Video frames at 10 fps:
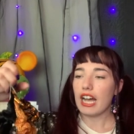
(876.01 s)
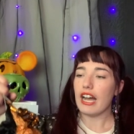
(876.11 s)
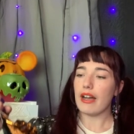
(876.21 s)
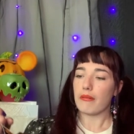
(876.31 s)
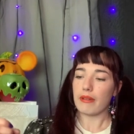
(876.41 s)

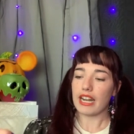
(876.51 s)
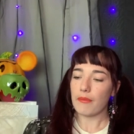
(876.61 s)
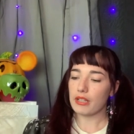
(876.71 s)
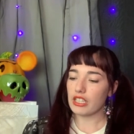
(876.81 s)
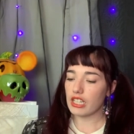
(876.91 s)
Um, and
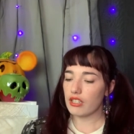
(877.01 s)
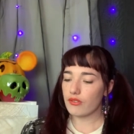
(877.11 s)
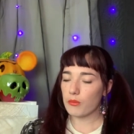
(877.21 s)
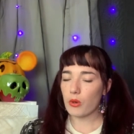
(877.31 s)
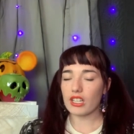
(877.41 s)
I've been looking
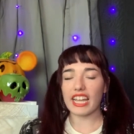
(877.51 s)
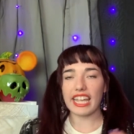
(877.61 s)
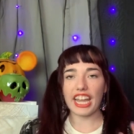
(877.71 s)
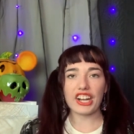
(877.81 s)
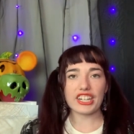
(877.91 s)
for more like
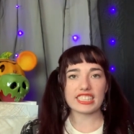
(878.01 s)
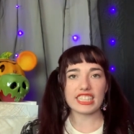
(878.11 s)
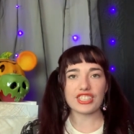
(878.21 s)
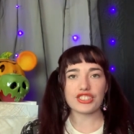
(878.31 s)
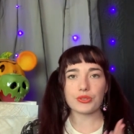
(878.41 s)
hair
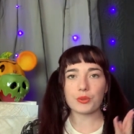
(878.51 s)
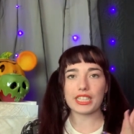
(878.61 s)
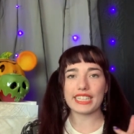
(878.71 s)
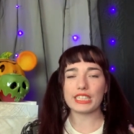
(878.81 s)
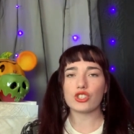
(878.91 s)

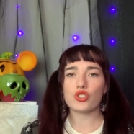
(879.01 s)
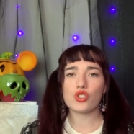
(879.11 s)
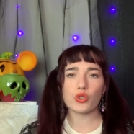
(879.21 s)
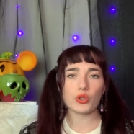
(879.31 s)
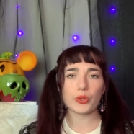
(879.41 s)
accessories,
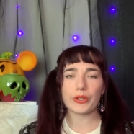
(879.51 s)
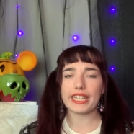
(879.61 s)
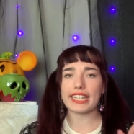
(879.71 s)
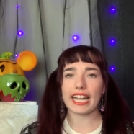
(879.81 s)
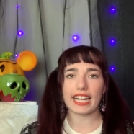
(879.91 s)

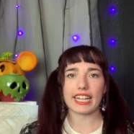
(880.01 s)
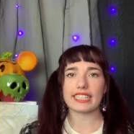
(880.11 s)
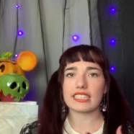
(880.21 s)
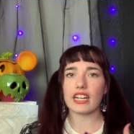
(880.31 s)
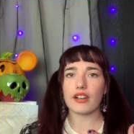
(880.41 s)
jewelry, that kind
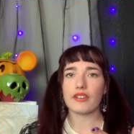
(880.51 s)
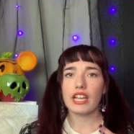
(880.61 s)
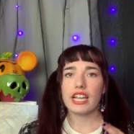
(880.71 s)
of stuff